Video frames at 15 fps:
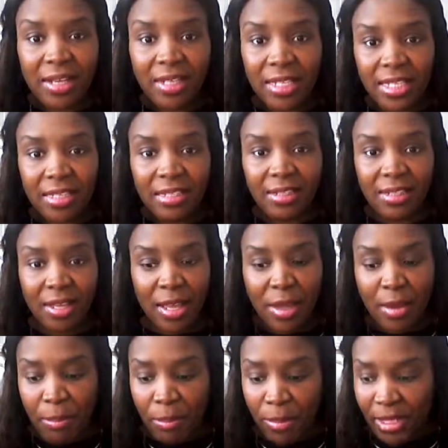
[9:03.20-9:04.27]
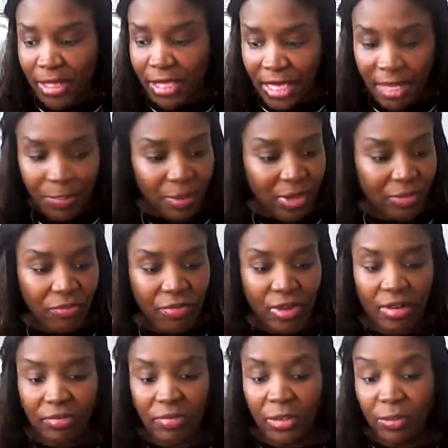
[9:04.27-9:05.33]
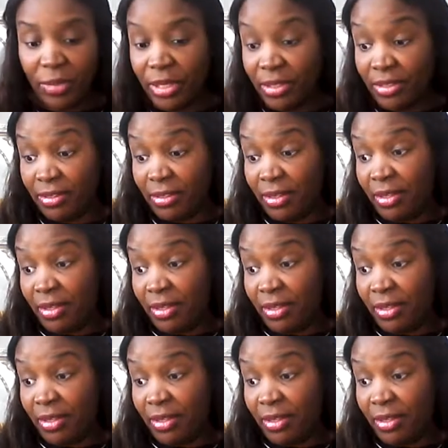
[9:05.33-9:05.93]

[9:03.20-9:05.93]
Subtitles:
a list, but keep it in front of you, because